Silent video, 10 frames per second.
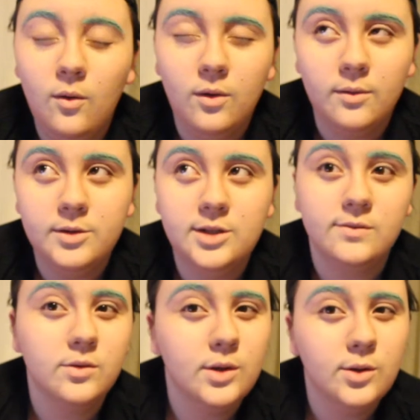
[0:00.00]
or
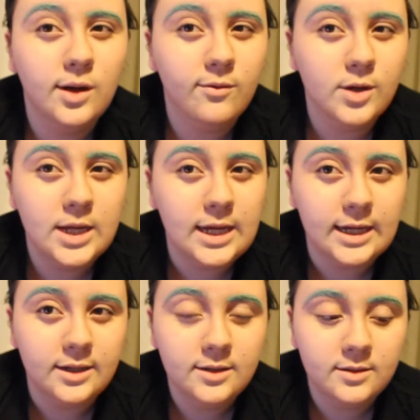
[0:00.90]
whichever one you have on
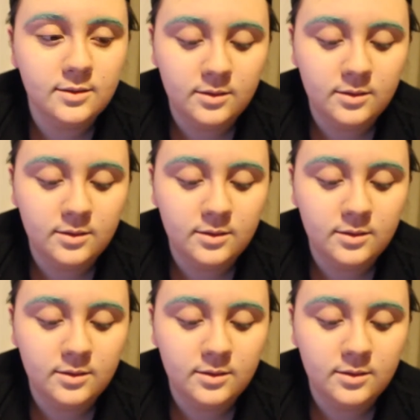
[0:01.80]
hand.